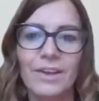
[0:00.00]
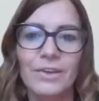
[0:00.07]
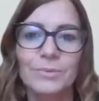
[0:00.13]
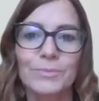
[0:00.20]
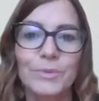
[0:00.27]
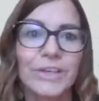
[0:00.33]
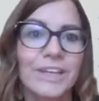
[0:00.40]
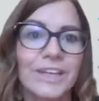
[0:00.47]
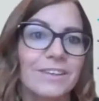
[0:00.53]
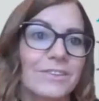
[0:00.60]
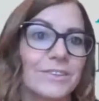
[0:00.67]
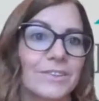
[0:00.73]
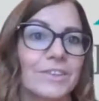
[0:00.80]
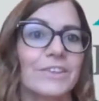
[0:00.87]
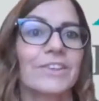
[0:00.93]
Good morning
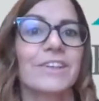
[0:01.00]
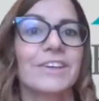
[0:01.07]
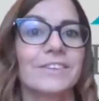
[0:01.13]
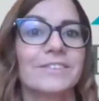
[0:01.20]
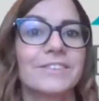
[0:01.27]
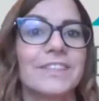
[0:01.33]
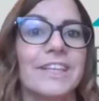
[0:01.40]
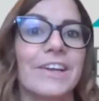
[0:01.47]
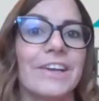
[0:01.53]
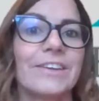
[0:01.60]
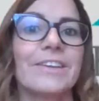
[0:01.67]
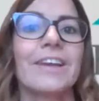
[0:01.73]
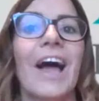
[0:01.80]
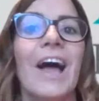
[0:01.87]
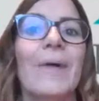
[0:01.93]
or good
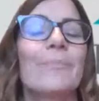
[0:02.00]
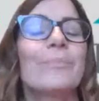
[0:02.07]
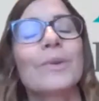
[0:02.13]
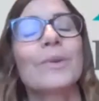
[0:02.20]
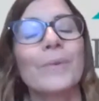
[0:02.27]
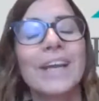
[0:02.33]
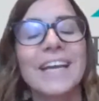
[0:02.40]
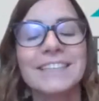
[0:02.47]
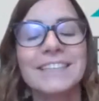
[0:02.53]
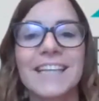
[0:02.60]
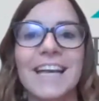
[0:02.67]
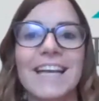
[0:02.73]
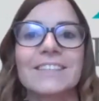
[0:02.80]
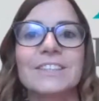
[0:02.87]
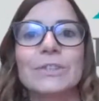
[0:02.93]
afternoon. We're here
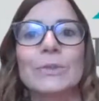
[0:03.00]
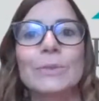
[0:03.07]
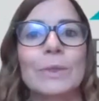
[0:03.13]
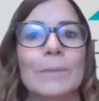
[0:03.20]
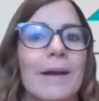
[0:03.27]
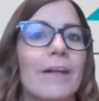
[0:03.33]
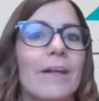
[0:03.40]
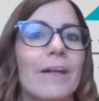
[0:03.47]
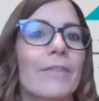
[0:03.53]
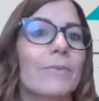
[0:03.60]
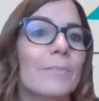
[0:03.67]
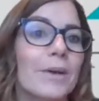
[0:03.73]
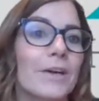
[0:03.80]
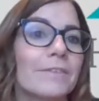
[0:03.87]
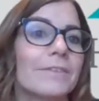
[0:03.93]
today to talk
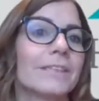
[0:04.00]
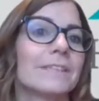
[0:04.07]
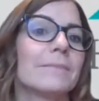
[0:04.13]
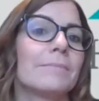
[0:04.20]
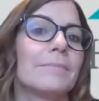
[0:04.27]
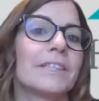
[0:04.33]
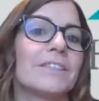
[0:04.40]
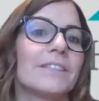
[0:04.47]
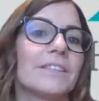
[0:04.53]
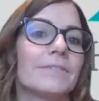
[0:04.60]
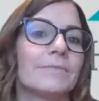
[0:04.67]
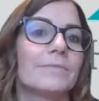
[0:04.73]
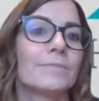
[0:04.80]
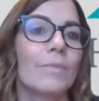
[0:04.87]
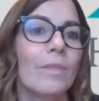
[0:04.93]
about perfect
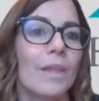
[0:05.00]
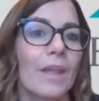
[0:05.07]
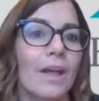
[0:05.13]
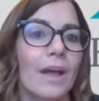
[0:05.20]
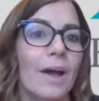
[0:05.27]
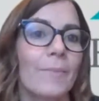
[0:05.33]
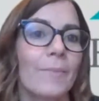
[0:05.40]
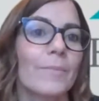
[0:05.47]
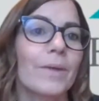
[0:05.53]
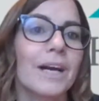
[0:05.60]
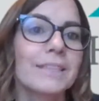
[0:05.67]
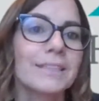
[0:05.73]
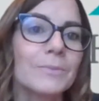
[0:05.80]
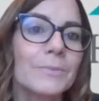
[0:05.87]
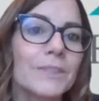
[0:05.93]
submission. I
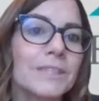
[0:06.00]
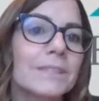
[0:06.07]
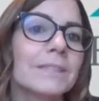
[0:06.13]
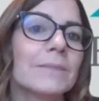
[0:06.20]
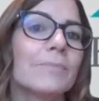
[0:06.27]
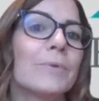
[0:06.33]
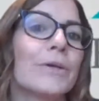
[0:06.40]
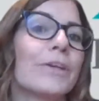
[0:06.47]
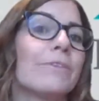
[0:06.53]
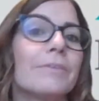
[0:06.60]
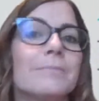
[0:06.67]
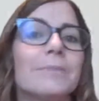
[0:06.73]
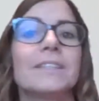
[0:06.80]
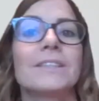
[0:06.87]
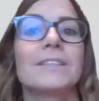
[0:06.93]
don't want to disappoint you
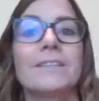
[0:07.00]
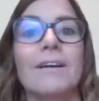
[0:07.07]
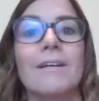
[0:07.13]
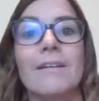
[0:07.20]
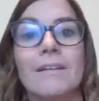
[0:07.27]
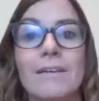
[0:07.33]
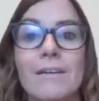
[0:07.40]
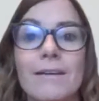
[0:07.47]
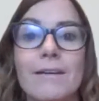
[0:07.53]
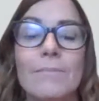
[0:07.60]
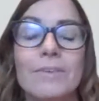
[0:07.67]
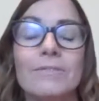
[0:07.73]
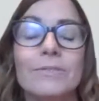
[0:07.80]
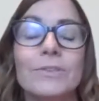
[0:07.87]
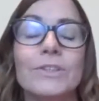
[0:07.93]
from the start,
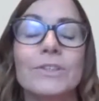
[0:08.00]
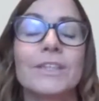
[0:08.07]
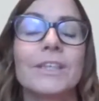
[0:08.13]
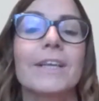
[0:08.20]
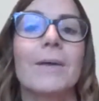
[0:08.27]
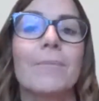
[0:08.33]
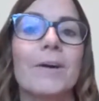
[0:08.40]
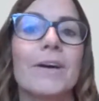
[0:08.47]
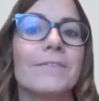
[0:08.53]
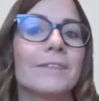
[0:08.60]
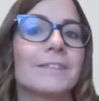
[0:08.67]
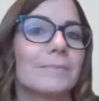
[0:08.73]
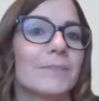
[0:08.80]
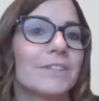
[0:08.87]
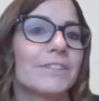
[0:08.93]
but unfortunately, a perfect
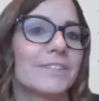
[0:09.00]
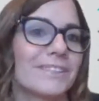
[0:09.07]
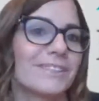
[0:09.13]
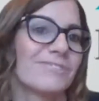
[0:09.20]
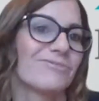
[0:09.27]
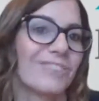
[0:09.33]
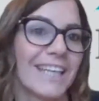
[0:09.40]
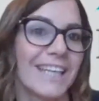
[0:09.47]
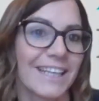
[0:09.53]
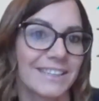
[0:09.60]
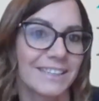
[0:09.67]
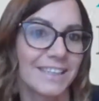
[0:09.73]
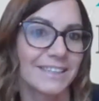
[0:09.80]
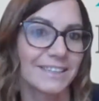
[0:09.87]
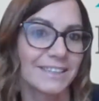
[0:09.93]
submission doesn't really
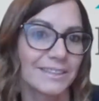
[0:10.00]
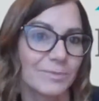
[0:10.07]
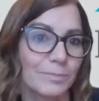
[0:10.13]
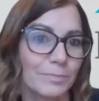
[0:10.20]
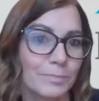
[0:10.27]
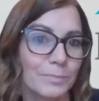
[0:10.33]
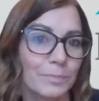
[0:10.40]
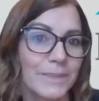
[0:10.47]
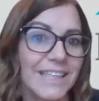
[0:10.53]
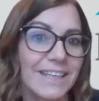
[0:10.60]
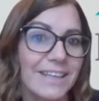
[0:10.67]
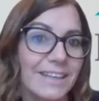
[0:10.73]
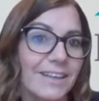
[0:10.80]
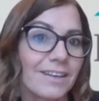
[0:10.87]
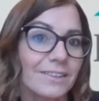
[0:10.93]
exist,
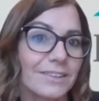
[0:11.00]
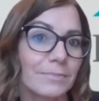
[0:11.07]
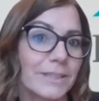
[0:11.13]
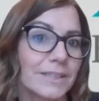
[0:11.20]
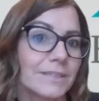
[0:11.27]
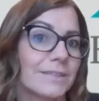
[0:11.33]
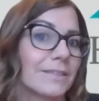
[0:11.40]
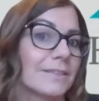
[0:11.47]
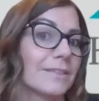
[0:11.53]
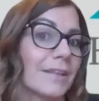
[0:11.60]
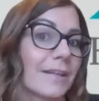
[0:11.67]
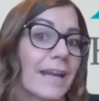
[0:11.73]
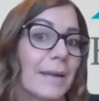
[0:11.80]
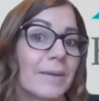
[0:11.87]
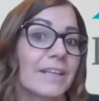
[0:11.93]
particularly a class of business as
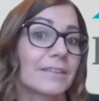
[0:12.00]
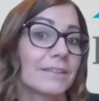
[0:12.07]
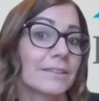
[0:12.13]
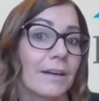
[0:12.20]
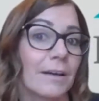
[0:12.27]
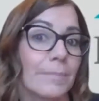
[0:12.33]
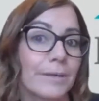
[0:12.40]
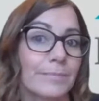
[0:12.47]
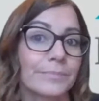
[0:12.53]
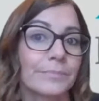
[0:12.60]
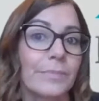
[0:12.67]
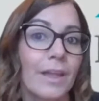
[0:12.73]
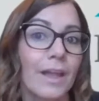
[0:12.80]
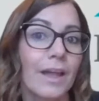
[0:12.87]
dynamic as cyber.